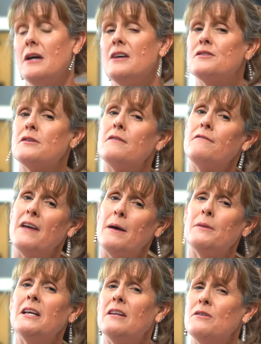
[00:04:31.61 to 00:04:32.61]
So the
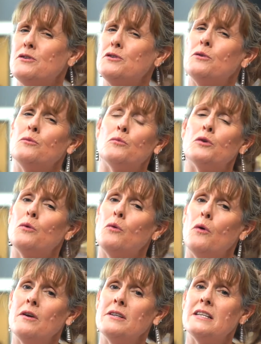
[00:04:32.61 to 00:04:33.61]
family and the student would
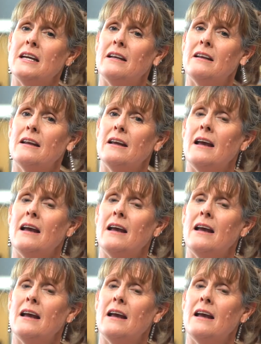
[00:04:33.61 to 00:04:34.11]
quarantine